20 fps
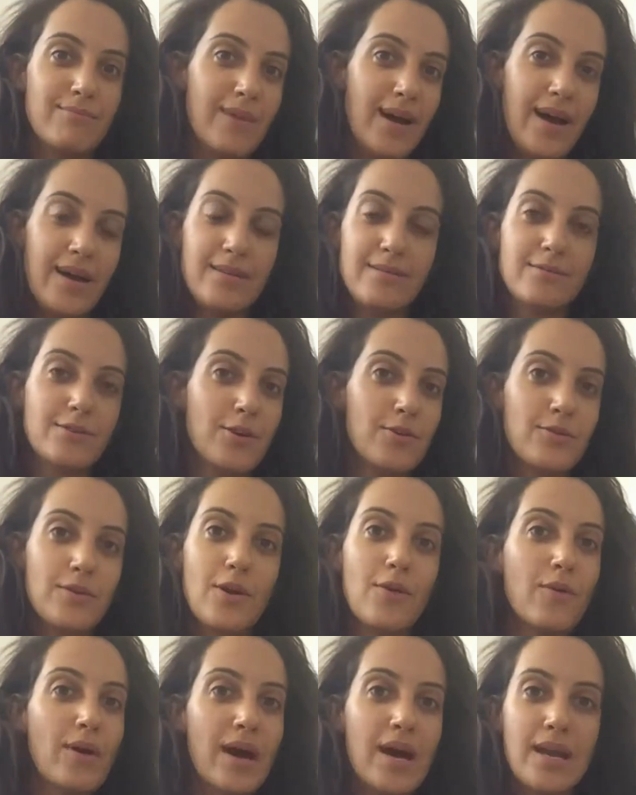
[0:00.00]
I don't
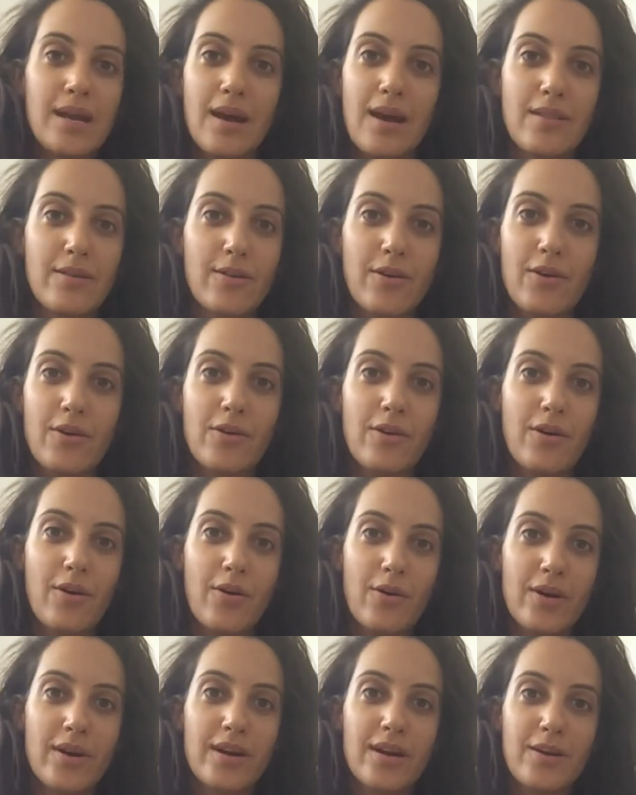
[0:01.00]
know any other
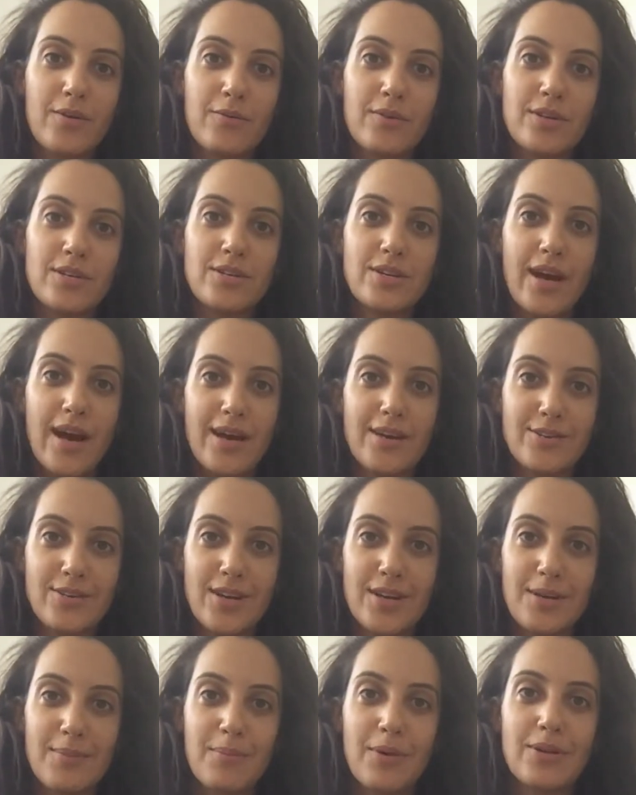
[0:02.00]
organ which
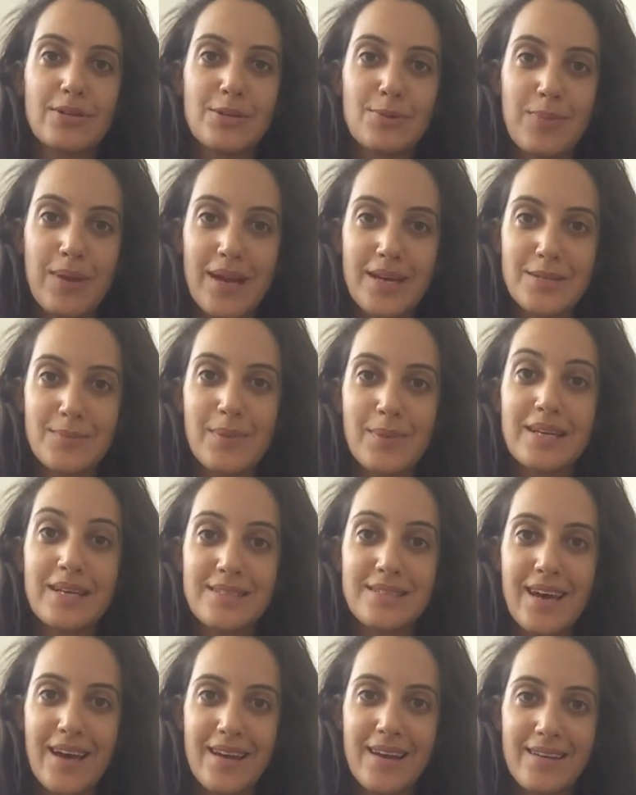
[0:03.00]
actually multiplies by
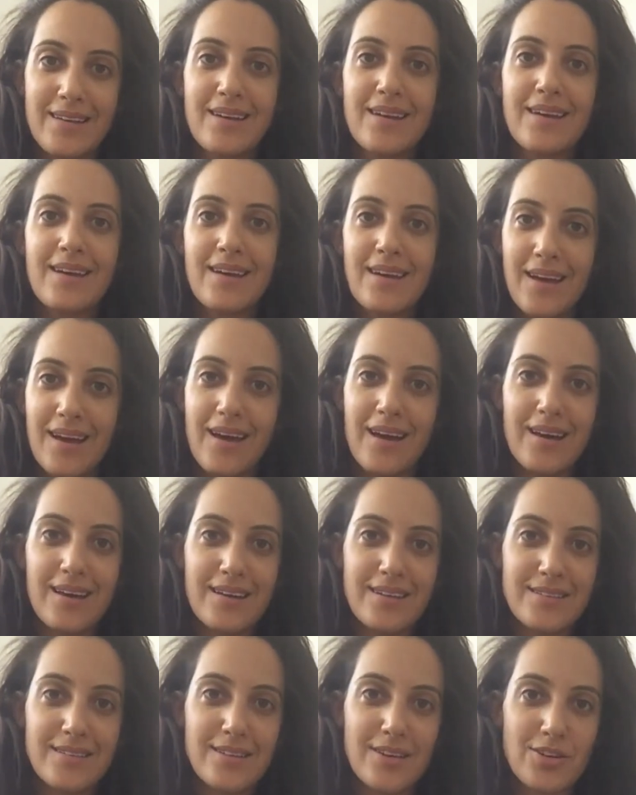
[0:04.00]
10
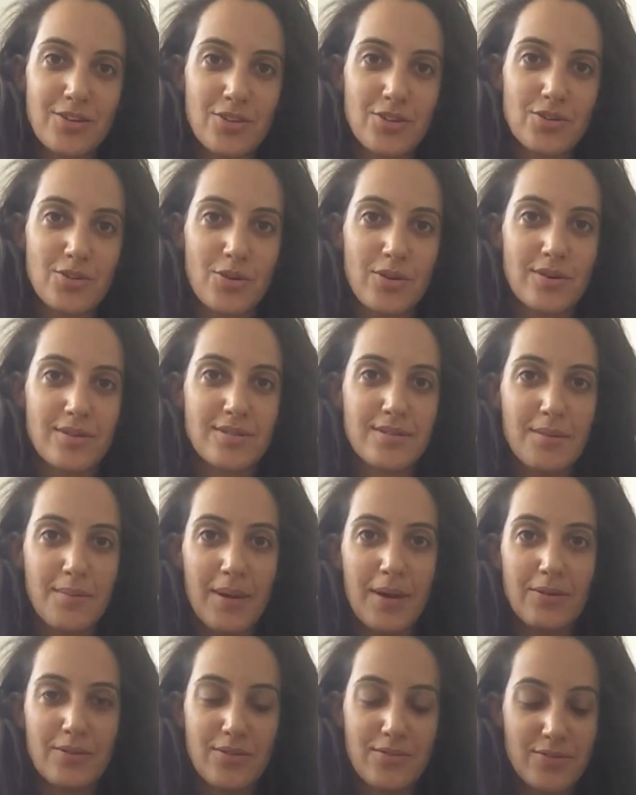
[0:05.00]
in such a short
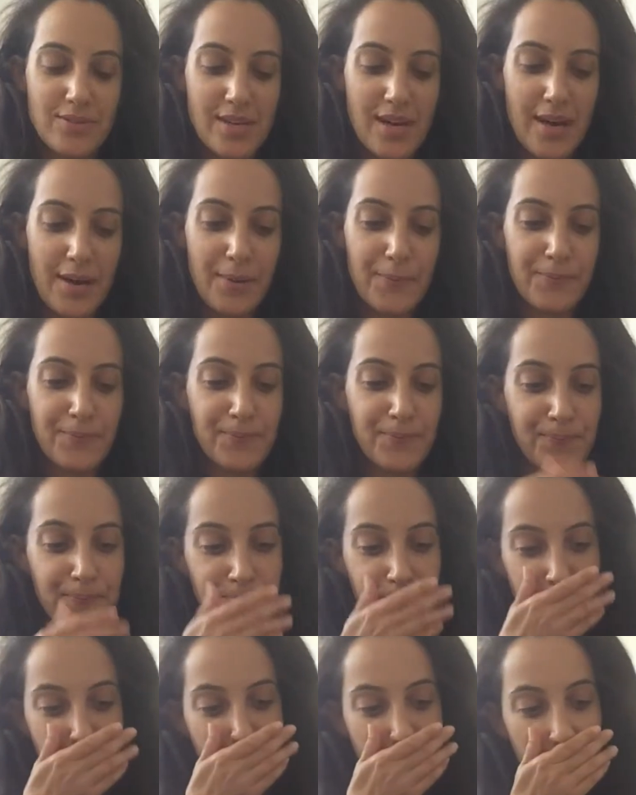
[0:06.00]
amount of time.
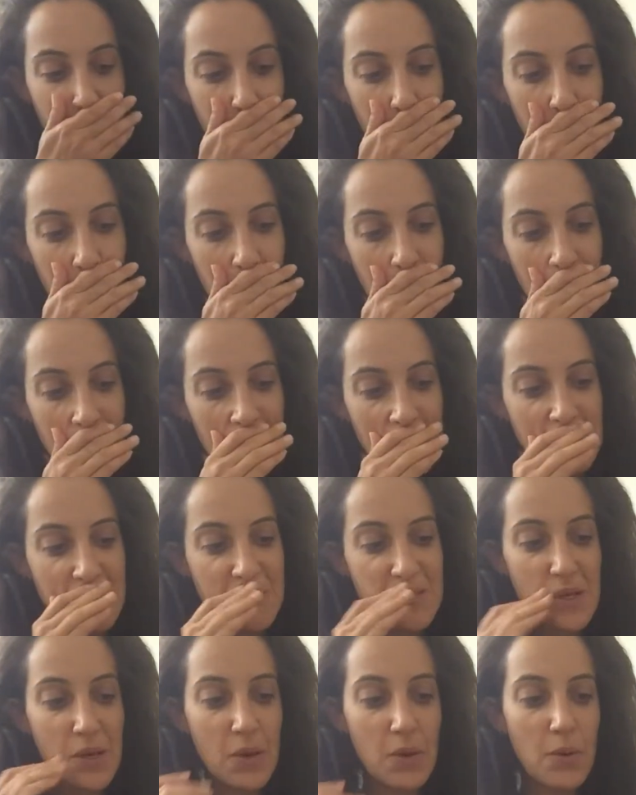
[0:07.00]

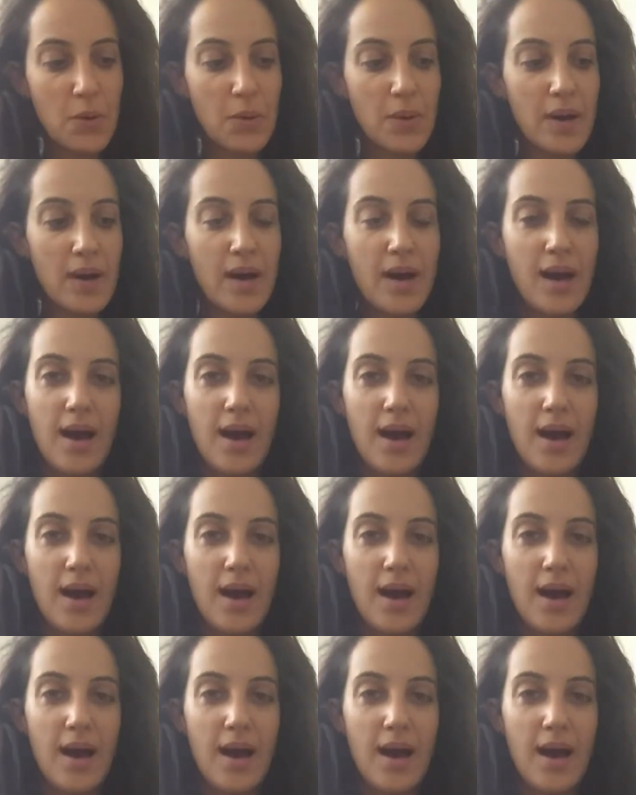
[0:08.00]
So